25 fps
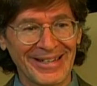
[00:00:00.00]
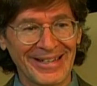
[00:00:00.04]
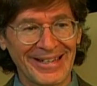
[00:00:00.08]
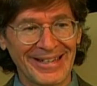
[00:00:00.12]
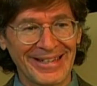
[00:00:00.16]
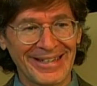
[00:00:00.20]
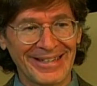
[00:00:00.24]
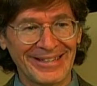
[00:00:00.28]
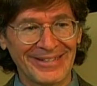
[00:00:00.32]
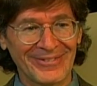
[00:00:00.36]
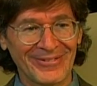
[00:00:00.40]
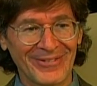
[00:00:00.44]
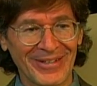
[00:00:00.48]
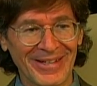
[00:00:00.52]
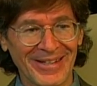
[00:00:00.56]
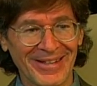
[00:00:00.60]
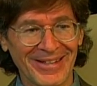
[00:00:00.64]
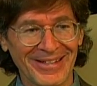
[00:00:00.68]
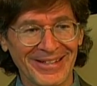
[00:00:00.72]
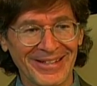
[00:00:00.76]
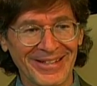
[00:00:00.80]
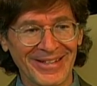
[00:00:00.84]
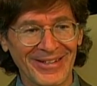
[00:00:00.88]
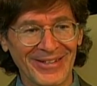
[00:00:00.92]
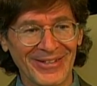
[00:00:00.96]
in one of the
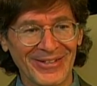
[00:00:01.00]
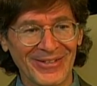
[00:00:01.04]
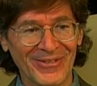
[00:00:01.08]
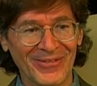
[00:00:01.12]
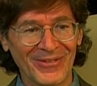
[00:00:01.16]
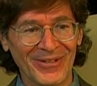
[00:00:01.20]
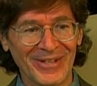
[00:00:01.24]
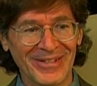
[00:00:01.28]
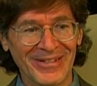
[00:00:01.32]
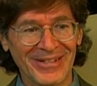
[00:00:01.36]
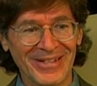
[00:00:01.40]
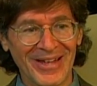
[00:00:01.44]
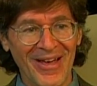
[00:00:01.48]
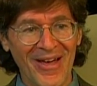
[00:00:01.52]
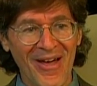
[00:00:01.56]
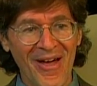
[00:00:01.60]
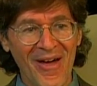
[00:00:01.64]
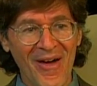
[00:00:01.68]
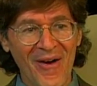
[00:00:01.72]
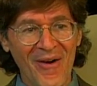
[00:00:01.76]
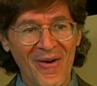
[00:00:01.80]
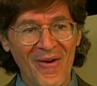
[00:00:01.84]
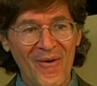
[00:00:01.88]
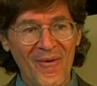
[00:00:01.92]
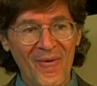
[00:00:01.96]
shows, was
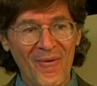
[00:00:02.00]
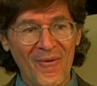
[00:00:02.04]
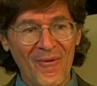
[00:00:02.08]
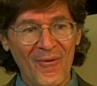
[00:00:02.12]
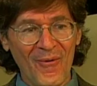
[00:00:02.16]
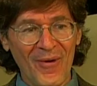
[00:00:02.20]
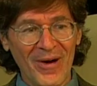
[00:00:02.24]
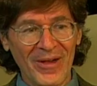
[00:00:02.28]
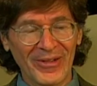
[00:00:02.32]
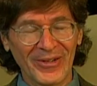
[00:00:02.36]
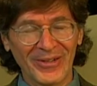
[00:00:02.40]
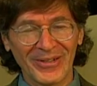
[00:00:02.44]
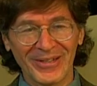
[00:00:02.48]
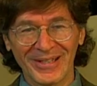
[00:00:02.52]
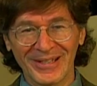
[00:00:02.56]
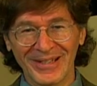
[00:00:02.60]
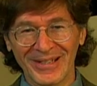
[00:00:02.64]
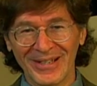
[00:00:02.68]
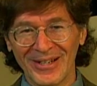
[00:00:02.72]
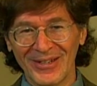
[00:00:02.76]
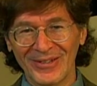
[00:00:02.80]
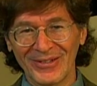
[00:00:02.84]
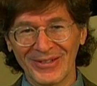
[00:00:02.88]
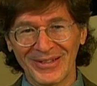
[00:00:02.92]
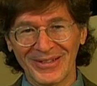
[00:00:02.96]
whether to
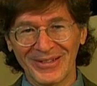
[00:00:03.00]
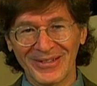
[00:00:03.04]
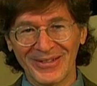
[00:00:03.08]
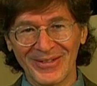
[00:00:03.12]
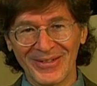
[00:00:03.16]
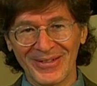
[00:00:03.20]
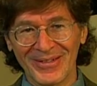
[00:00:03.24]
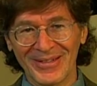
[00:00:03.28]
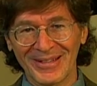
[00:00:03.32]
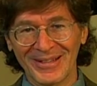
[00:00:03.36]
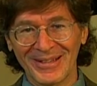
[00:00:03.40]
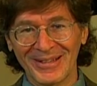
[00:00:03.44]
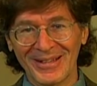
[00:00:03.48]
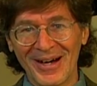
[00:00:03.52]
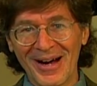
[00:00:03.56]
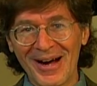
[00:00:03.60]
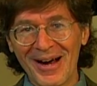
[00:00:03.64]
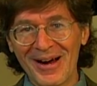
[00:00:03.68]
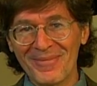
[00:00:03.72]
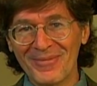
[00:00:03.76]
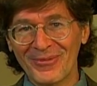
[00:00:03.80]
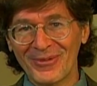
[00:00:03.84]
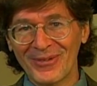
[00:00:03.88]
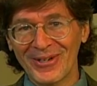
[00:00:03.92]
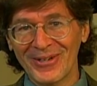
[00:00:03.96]
go to the
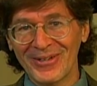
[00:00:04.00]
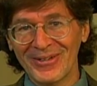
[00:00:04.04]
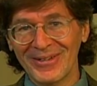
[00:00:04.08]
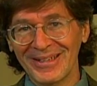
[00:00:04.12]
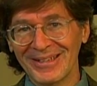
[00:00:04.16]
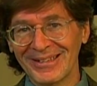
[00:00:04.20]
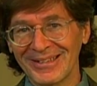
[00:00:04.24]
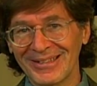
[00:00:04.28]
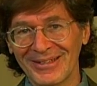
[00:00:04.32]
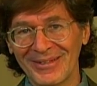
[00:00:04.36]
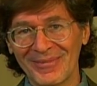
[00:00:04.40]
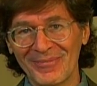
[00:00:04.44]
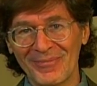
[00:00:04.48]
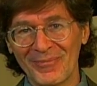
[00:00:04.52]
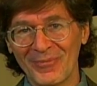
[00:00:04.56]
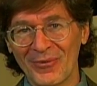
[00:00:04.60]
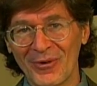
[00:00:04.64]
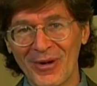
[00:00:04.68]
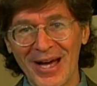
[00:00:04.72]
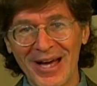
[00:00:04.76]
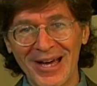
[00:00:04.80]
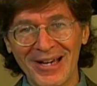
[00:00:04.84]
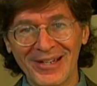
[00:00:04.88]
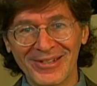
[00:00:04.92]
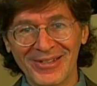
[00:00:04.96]
library to
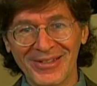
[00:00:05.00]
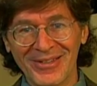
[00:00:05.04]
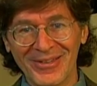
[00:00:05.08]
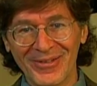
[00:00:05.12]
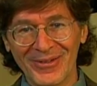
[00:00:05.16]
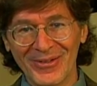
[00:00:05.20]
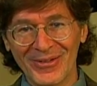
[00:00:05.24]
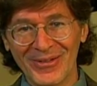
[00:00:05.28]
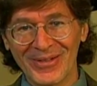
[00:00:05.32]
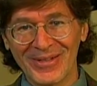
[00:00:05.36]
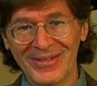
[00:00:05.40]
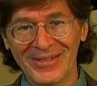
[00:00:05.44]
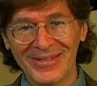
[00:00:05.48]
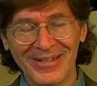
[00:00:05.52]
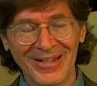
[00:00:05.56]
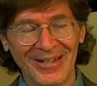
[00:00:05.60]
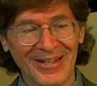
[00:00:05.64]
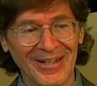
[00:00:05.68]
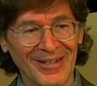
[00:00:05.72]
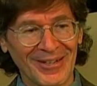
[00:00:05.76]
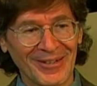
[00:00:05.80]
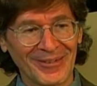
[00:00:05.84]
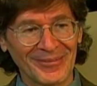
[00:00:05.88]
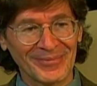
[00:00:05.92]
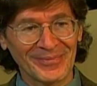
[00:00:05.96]
browse through
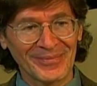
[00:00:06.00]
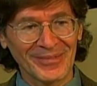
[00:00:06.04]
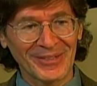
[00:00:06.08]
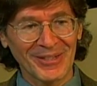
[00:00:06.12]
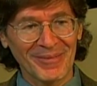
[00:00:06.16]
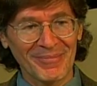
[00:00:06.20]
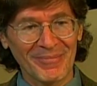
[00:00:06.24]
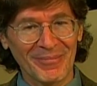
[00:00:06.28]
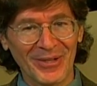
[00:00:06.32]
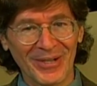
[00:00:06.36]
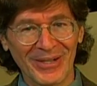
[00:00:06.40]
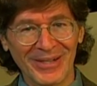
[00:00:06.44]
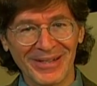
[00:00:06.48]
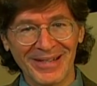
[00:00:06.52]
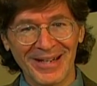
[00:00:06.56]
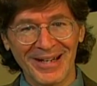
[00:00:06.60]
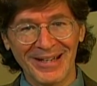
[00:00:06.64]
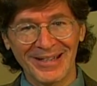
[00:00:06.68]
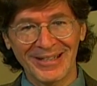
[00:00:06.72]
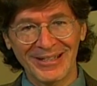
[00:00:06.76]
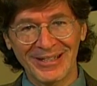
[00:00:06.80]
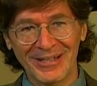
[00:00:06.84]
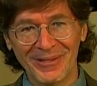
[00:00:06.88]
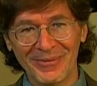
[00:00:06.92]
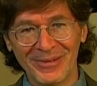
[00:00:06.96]
um, some books on
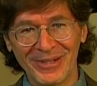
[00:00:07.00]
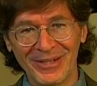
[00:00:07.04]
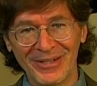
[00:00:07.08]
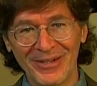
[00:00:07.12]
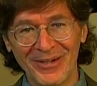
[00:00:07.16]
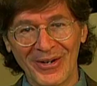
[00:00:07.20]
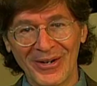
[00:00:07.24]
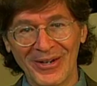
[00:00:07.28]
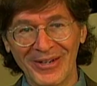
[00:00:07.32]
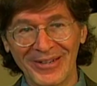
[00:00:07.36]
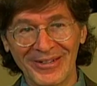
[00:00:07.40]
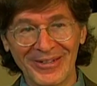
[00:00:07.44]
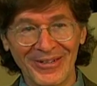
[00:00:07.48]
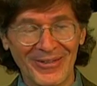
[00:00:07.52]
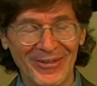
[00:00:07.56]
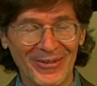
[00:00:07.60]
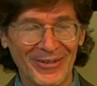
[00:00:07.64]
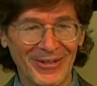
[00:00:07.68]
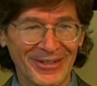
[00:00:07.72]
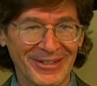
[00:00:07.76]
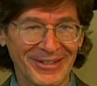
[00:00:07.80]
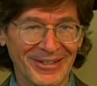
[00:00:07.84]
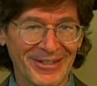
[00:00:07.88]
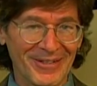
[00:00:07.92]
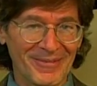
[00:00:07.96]
Egyptian art
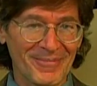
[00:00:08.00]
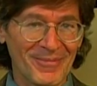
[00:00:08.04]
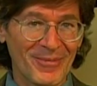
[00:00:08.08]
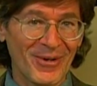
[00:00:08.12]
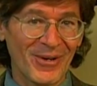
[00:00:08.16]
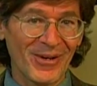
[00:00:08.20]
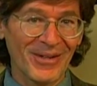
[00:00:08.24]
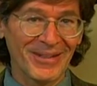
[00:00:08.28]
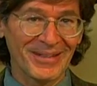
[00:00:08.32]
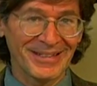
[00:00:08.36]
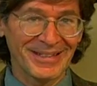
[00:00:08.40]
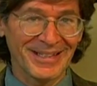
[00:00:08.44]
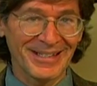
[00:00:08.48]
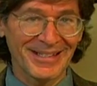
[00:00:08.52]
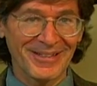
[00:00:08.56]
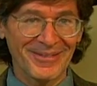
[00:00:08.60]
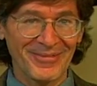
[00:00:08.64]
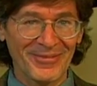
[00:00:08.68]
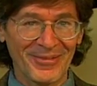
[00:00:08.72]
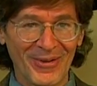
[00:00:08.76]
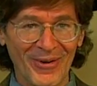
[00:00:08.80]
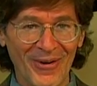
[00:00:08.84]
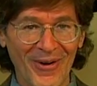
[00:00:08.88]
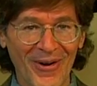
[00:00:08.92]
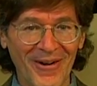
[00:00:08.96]
or to the mall and get some
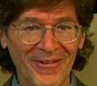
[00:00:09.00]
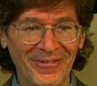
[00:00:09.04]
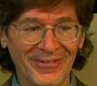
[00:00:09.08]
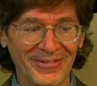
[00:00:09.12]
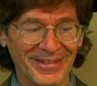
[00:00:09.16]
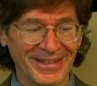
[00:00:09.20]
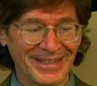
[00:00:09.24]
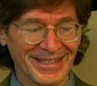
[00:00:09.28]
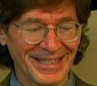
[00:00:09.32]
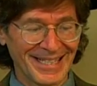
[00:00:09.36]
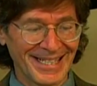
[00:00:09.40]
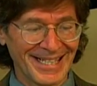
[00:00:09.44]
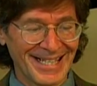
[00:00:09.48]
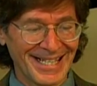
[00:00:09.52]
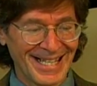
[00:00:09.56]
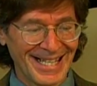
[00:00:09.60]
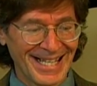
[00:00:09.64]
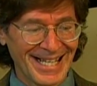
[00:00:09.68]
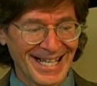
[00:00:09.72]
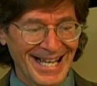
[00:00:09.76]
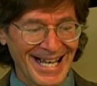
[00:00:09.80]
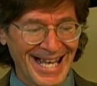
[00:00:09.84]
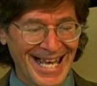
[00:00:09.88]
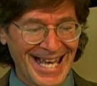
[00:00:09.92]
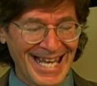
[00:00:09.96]
coffee.
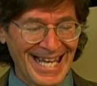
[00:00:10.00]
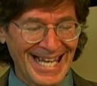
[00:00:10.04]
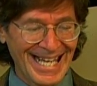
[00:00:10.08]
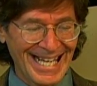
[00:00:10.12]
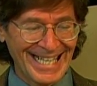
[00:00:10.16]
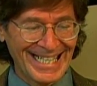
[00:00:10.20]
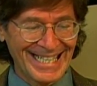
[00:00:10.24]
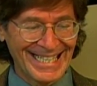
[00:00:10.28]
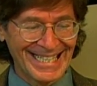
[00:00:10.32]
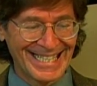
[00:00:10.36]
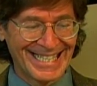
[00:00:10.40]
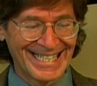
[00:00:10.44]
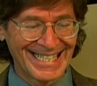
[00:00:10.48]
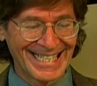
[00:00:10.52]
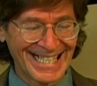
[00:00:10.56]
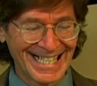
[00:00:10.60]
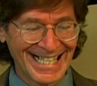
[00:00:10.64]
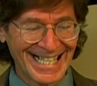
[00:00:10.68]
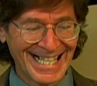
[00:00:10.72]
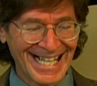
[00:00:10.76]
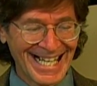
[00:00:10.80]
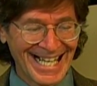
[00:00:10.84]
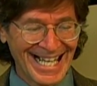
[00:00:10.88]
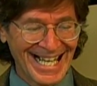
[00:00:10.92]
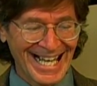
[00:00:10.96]
And
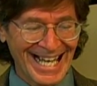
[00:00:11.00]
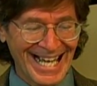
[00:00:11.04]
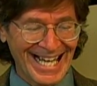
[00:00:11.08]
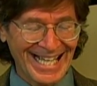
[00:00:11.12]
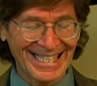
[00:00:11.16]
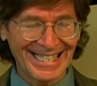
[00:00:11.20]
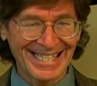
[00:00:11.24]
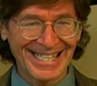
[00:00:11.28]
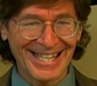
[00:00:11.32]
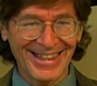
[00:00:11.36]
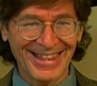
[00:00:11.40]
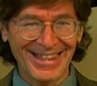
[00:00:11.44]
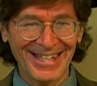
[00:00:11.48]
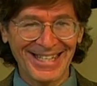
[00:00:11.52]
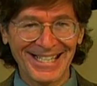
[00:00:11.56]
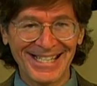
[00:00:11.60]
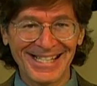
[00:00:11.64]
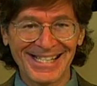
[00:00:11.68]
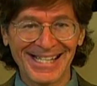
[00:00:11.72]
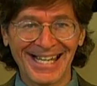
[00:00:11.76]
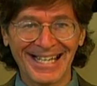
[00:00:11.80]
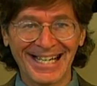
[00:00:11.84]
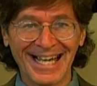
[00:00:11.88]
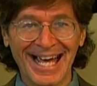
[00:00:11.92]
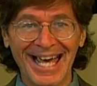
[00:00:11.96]
and the thing is,
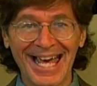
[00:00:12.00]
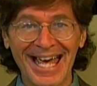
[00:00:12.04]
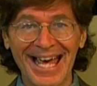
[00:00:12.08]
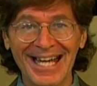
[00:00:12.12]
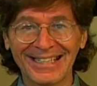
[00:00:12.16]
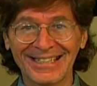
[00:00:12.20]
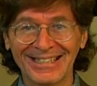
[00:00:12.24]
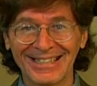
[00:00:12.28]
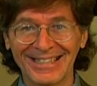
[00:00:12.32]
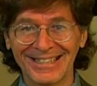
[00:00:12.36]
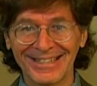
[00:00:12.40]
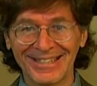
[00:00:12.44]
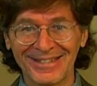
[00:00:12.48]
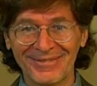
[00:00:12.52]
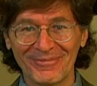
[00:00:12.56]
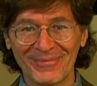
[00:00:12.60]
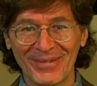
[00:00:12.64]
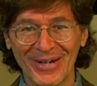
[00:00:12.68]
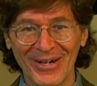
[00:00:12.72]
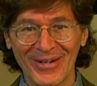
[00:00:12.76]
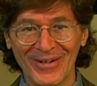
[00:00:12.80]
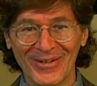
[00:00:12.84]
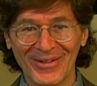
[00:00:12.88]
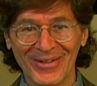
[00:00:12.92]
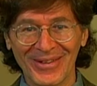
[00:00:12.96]
like, I actually did
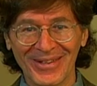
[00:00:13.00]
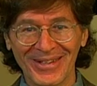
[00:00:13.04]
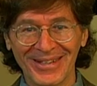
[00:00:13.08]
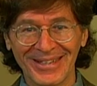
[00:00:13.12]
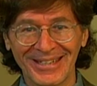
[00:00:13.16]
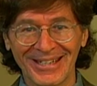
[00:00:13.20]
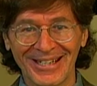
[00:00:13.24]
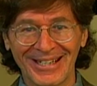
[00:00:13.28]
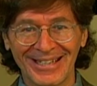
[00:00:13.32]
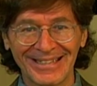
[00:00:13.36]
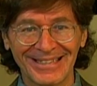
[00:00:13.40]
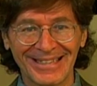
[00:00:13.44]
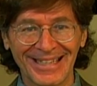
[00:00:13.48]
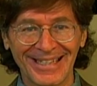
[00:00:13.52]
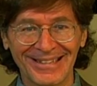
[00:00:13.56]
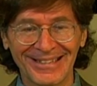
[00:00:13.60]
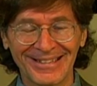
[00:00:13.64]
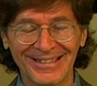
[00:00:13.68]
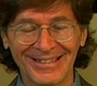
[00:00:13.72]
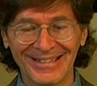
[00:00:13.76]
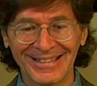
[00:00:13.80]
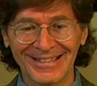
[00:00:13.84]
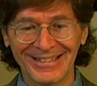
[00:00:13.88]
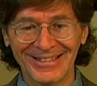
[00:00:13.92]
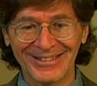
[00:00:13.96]
both. You know, I, I
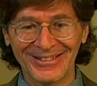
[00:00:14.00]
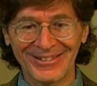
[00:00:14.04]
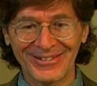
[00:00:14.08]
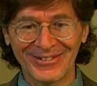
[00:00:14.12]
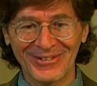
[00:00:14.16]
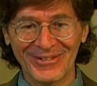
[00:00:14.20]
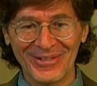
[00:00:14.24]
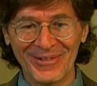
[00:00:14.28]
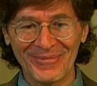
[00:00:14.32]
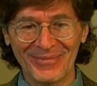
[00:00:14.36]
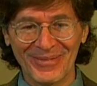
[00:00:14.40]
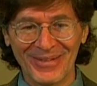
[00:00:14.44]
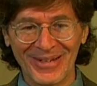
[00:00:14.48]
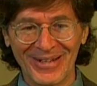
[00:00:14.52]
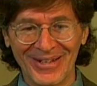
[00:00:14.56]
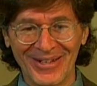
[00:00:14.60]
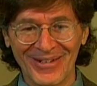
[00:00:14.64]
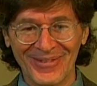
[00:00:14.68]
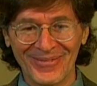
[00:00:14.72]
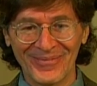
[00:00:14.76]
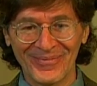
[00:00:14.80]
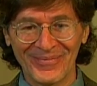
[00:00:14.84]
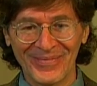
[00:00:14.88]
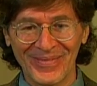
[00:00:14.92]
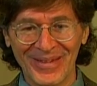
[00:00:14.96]
took a trip.
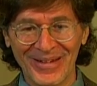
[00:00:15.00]
Um,